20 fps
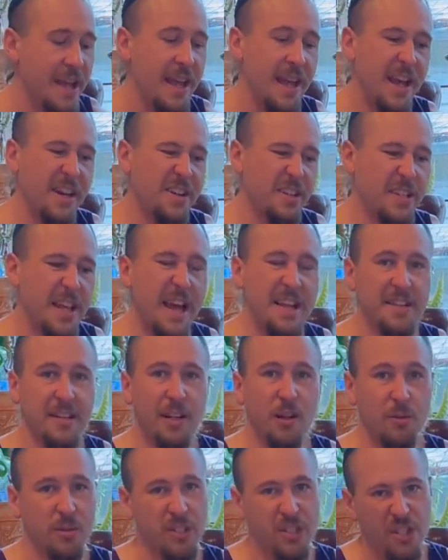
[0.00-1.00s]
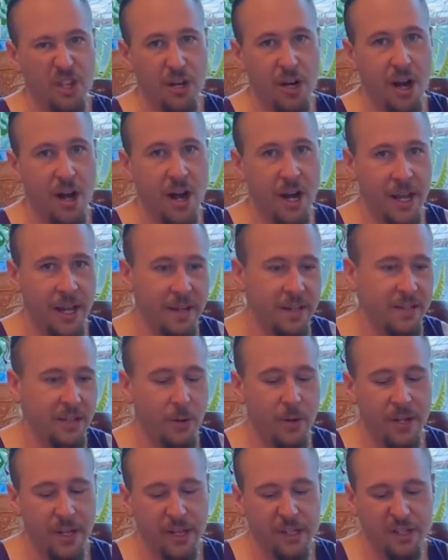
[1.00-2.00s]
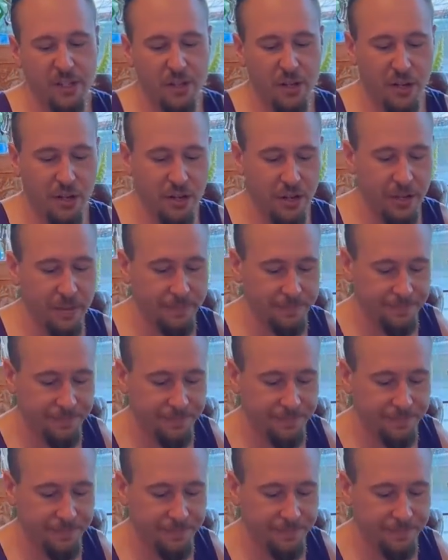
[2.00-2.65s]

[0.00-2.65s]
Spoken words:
It just has a little soot on it, so it gets darker.